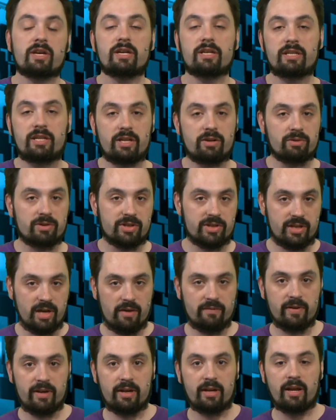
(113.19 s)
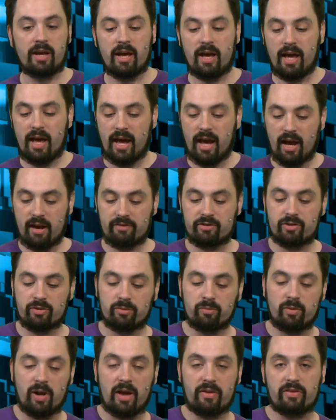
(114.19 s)
Tier 7 after
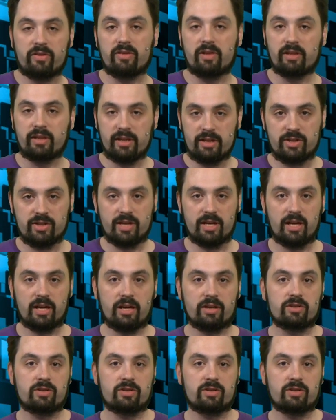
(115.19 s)
Wrath of the Lich King.